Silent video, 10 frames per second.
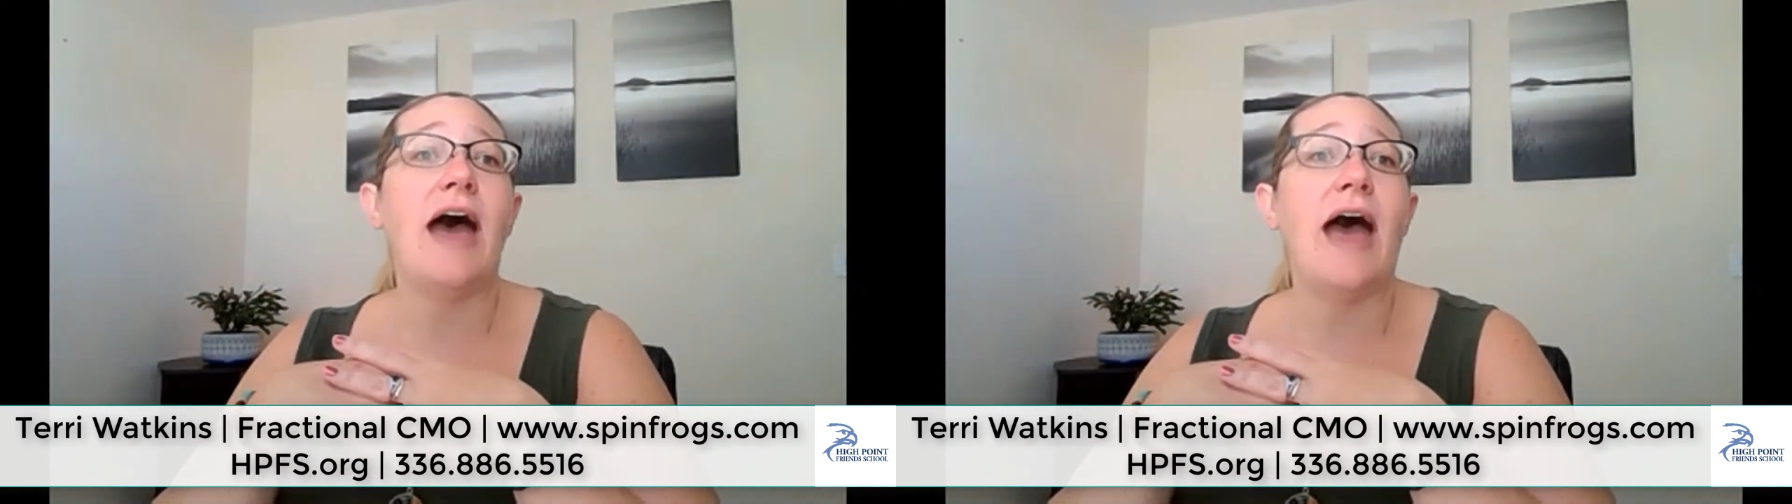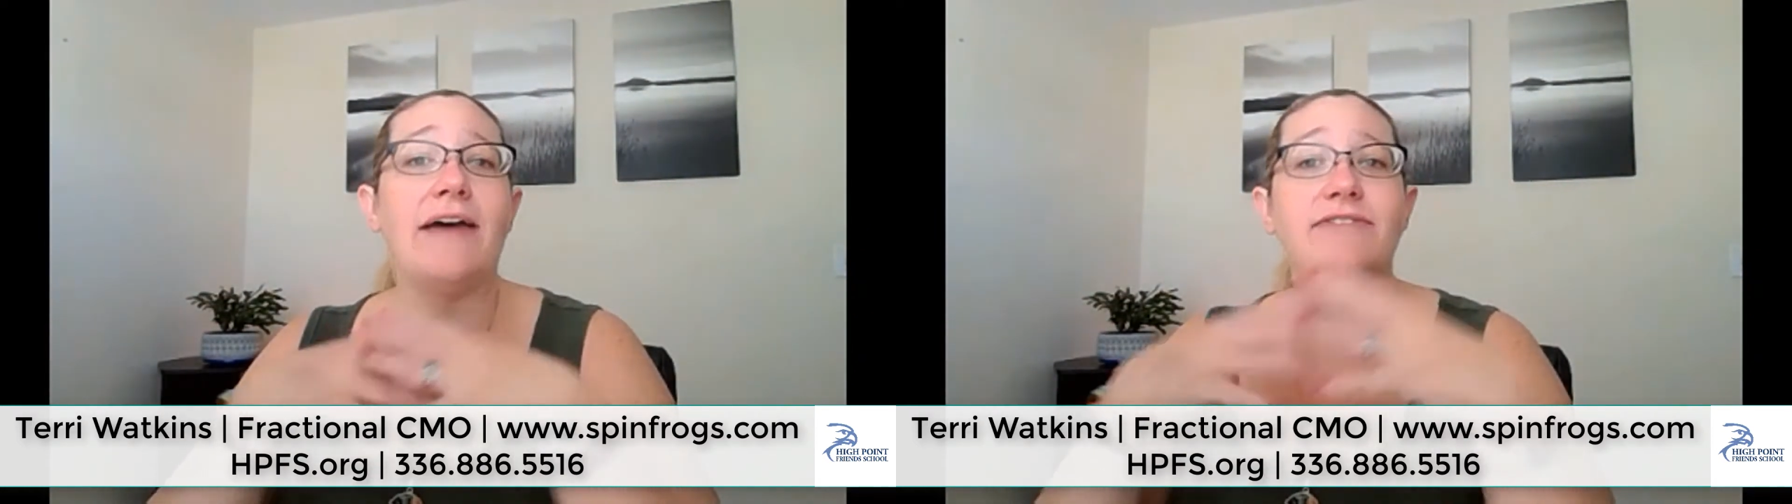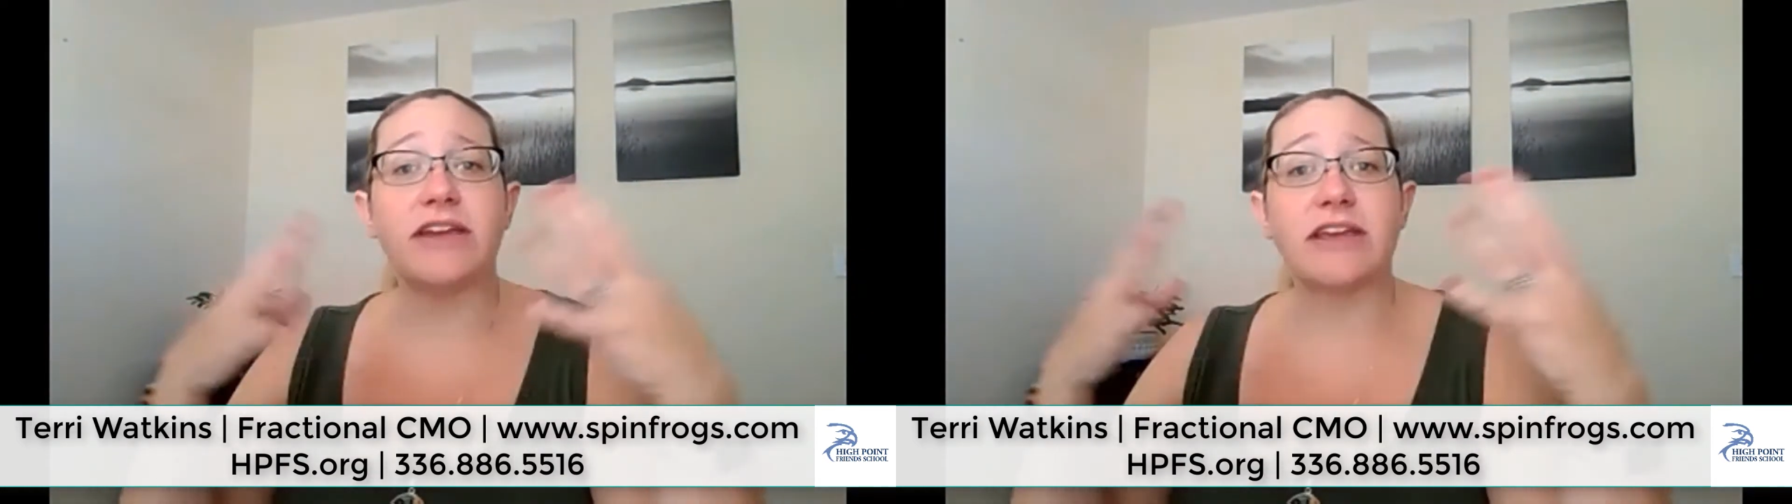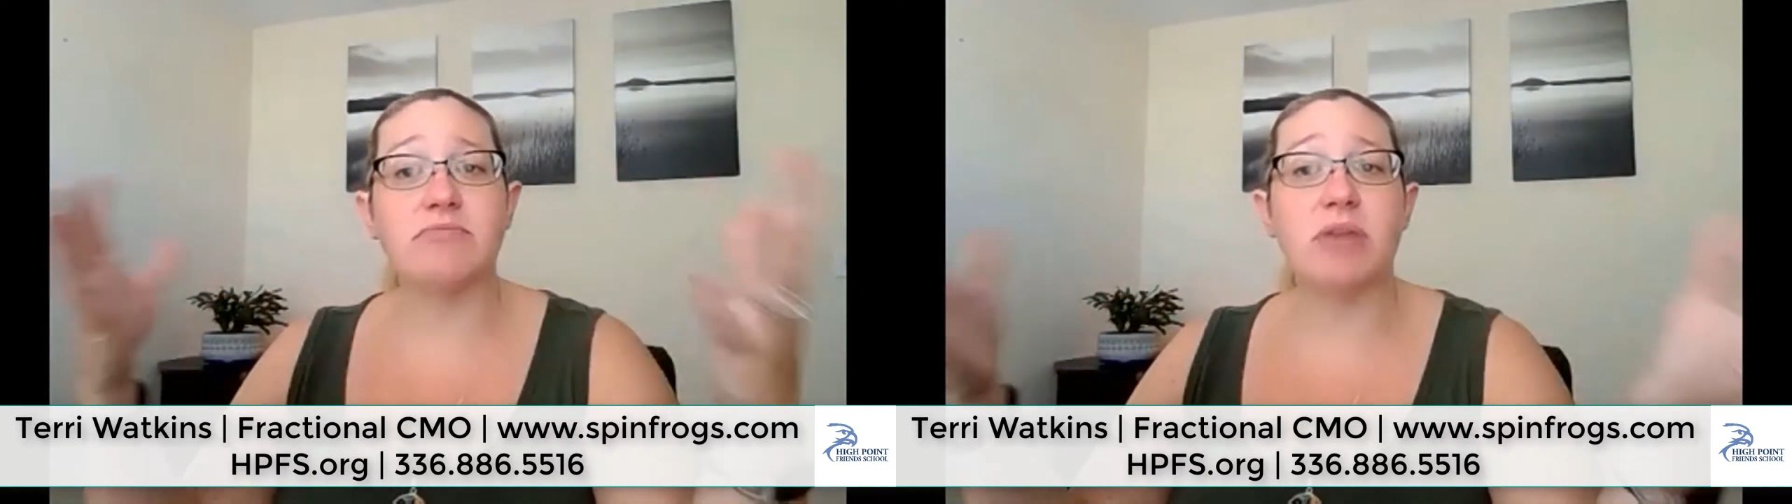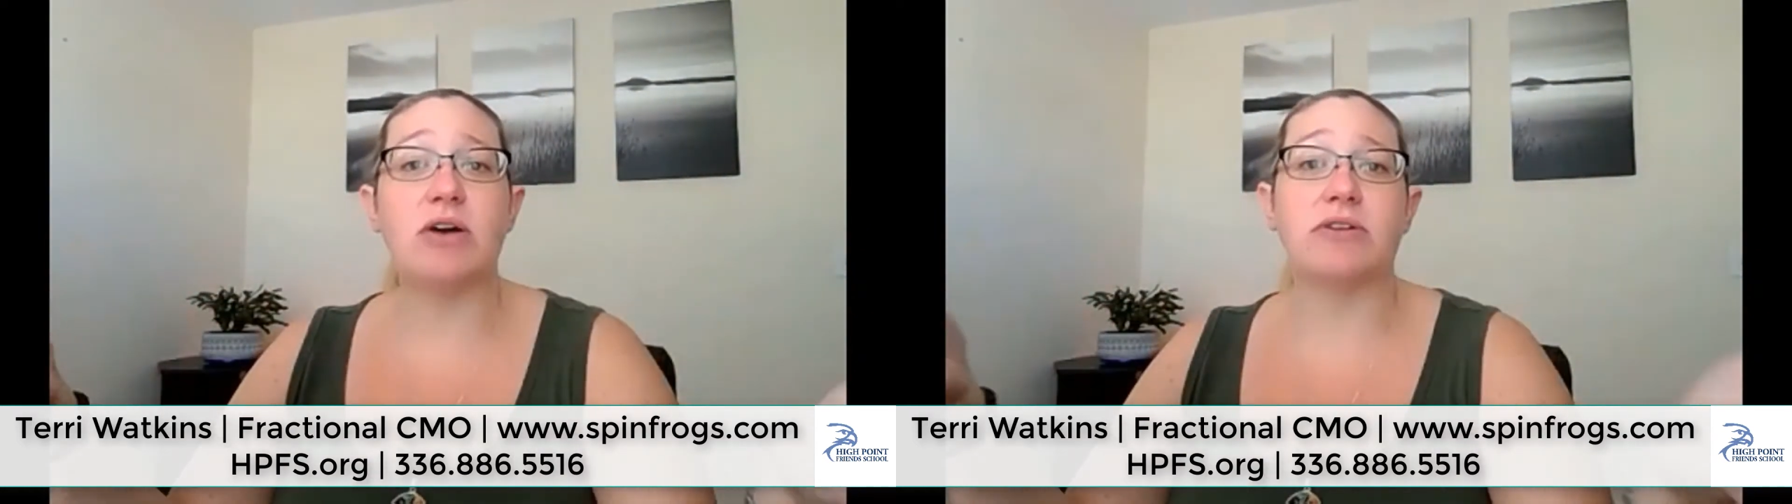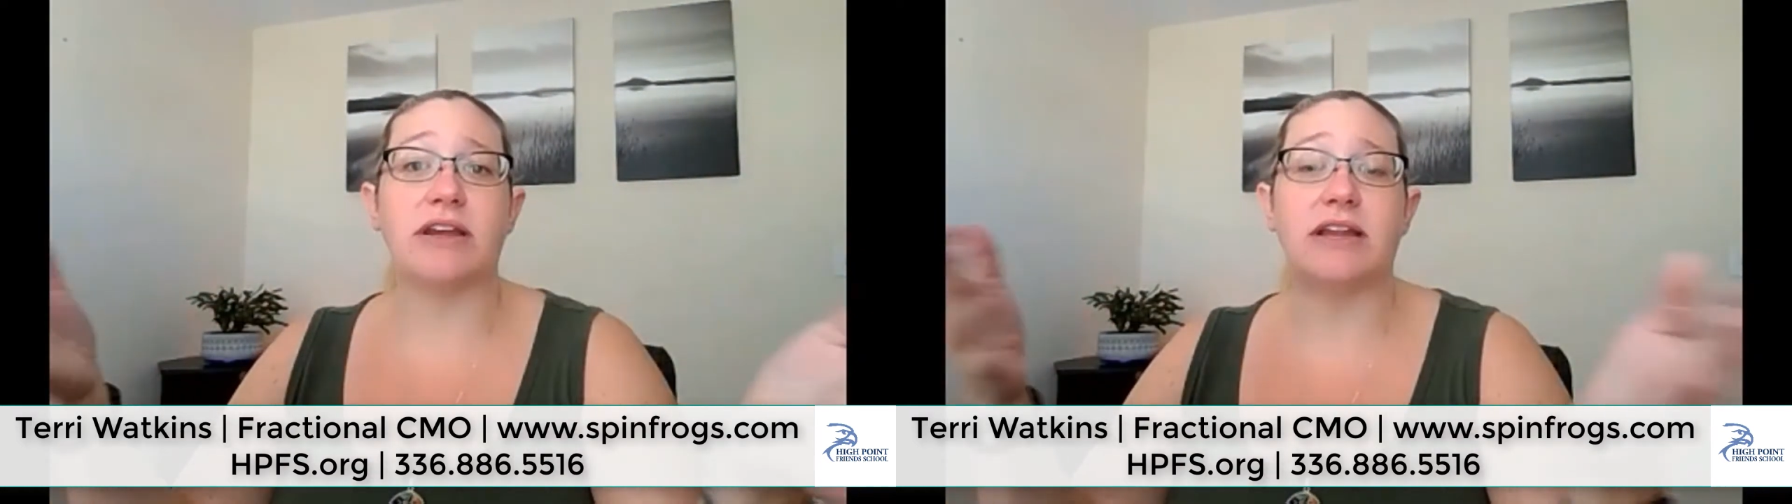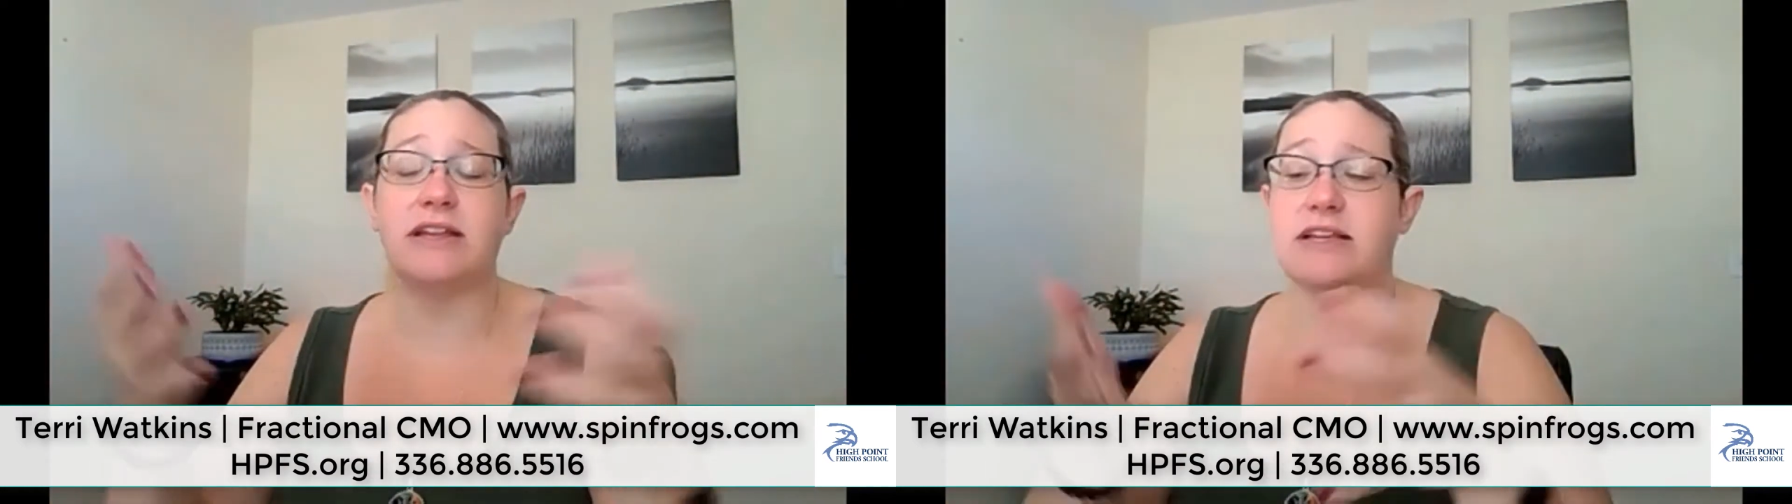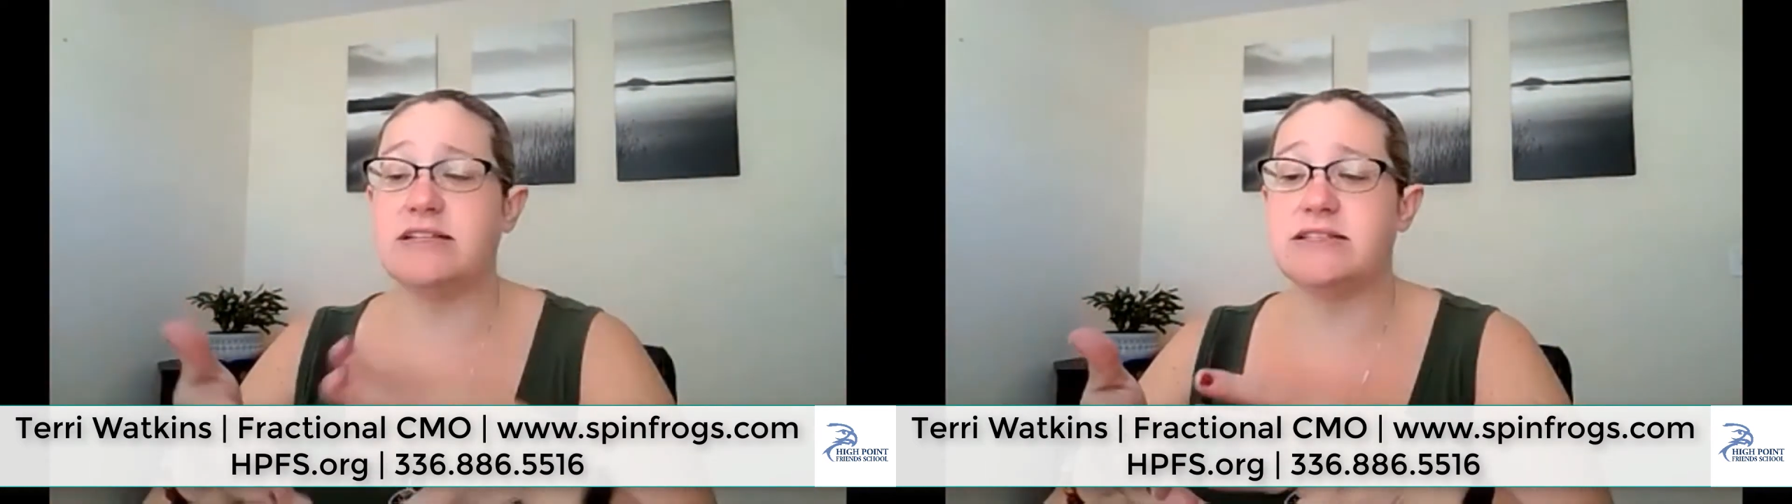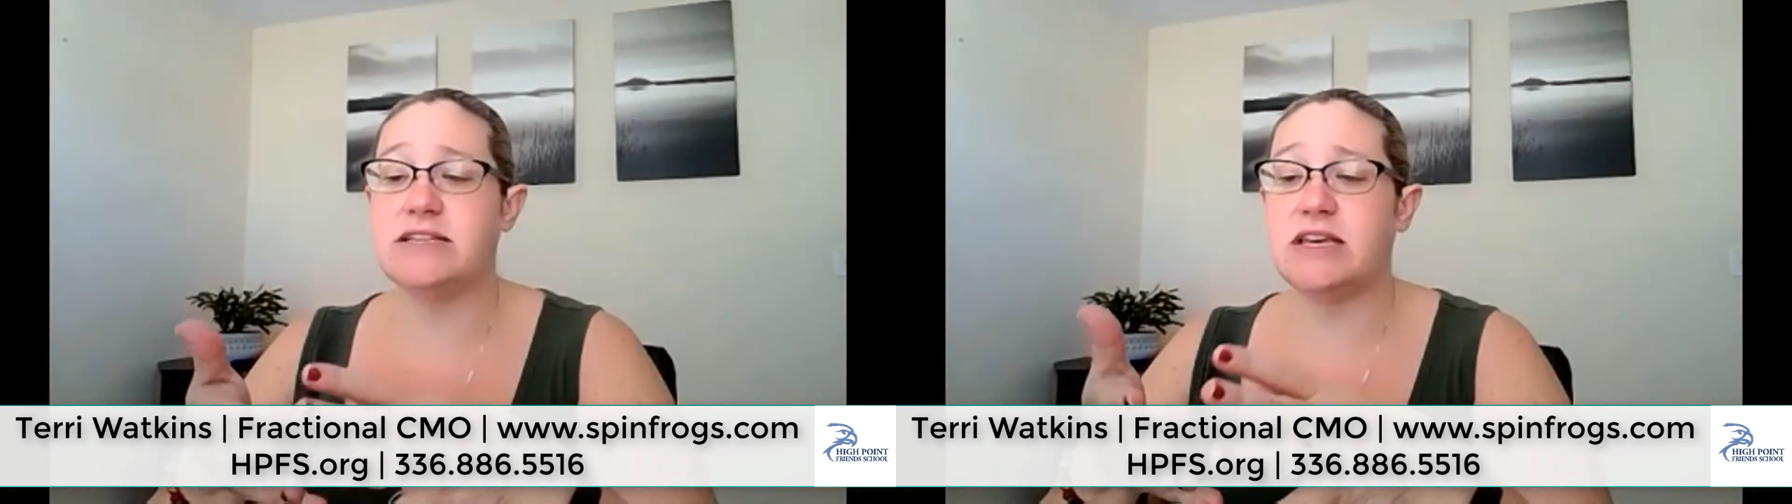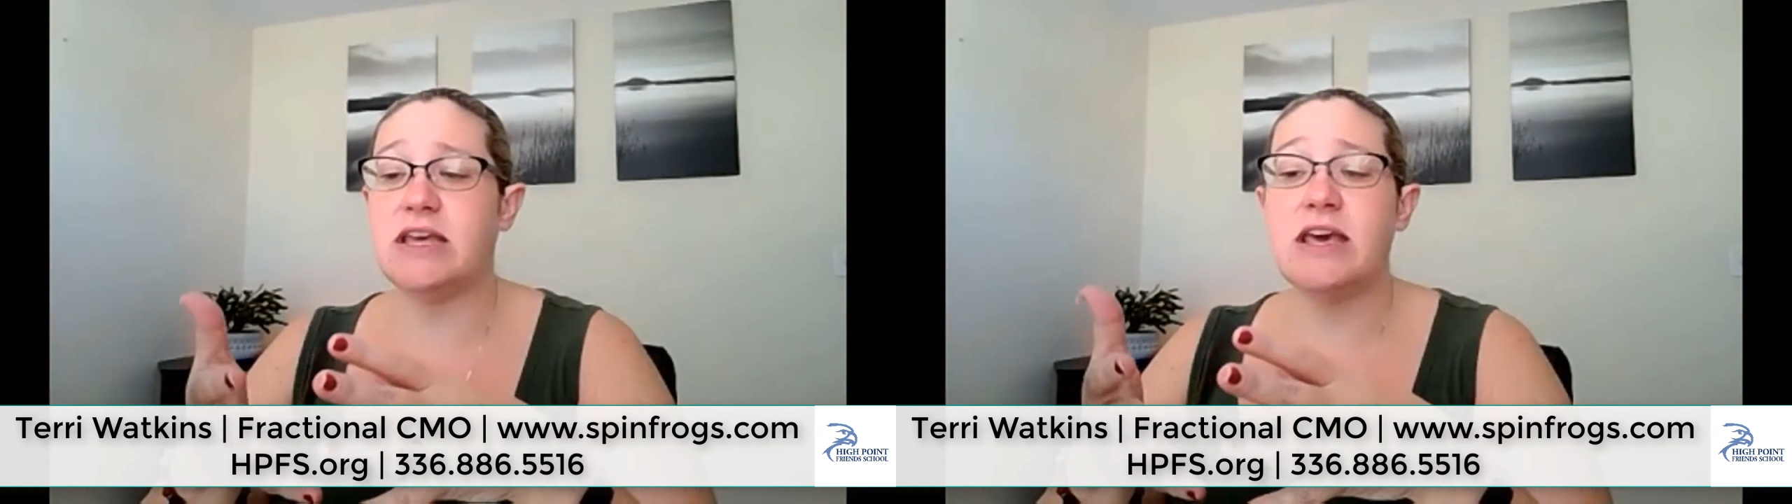every component. It needs
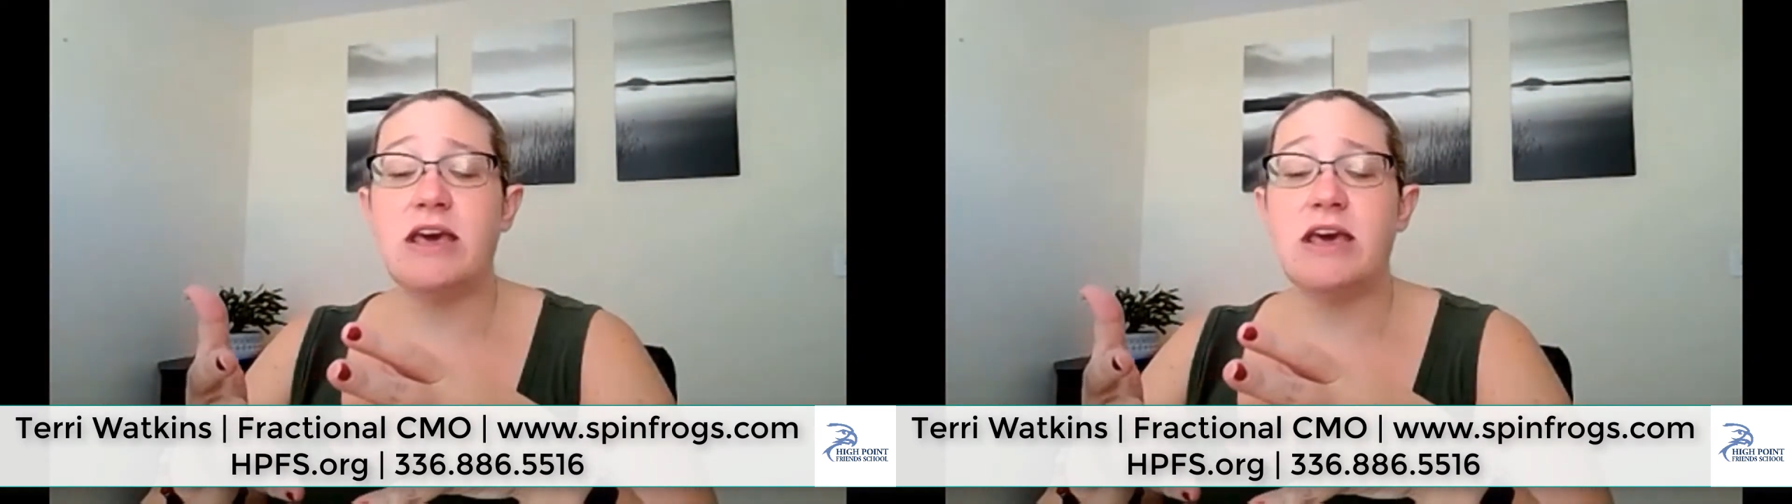to